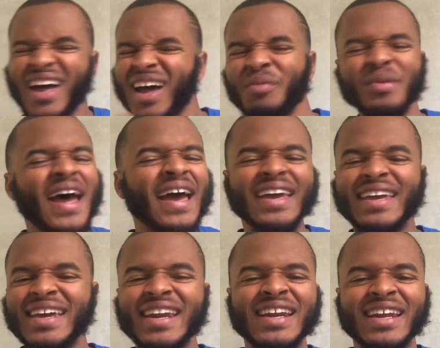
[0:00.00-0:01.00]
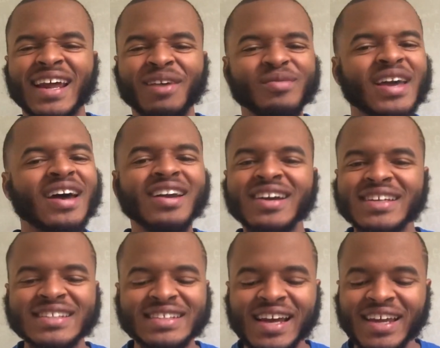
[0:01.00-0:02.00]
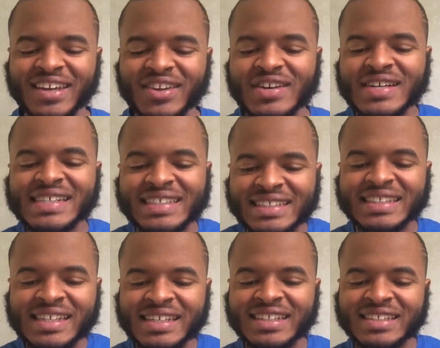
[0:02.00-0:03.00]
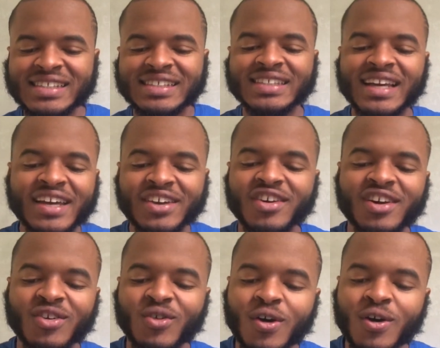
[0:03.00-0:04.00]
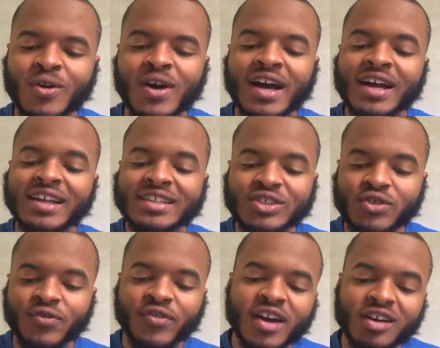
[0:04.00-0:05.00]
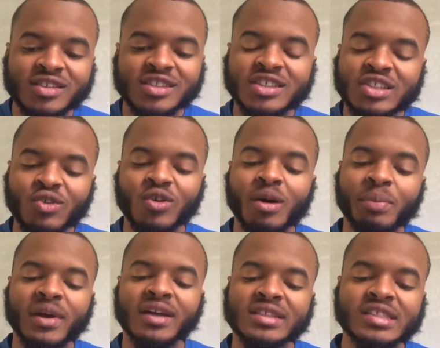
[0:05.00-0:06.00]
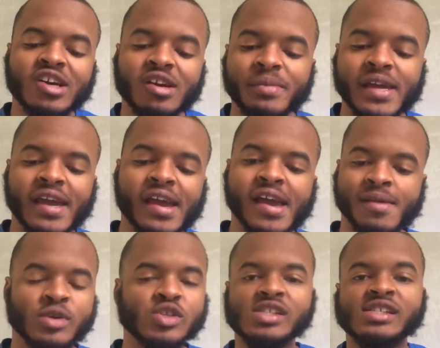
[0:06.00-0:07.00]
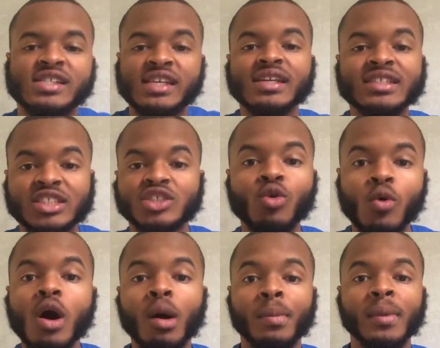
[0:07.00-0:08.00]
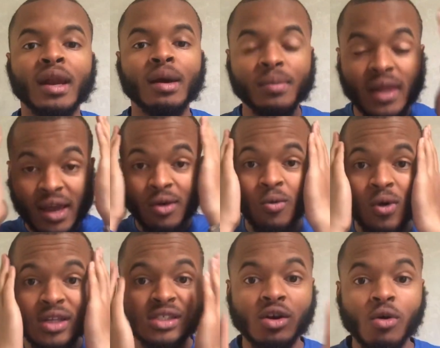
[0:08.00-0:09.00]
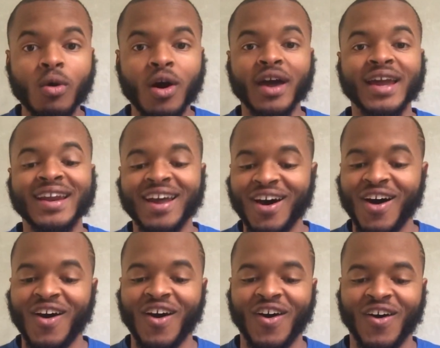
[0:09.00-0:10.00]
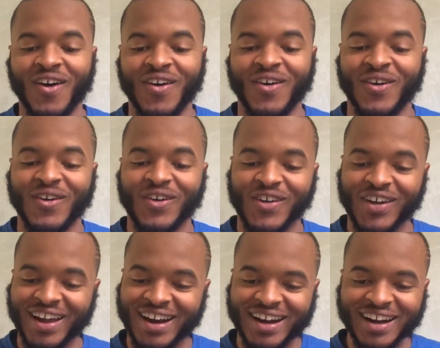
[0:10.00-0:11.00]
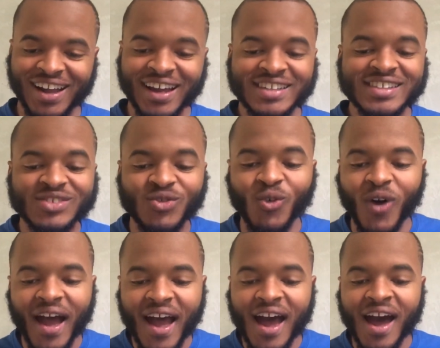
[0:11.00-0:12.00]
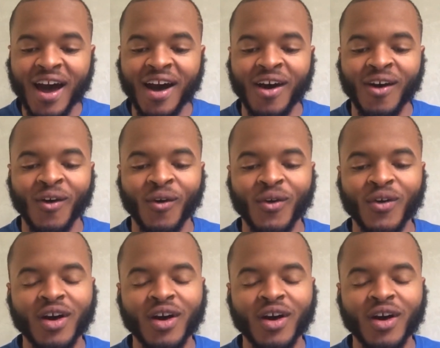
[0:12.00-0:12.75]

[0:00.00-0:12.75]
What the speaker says: I'm not getting it. I'm not understanding. UNC, this is the second year in a row that you failed to show up in a tournament game. You just didn't show up. And I'm like, what is going on? Just wow.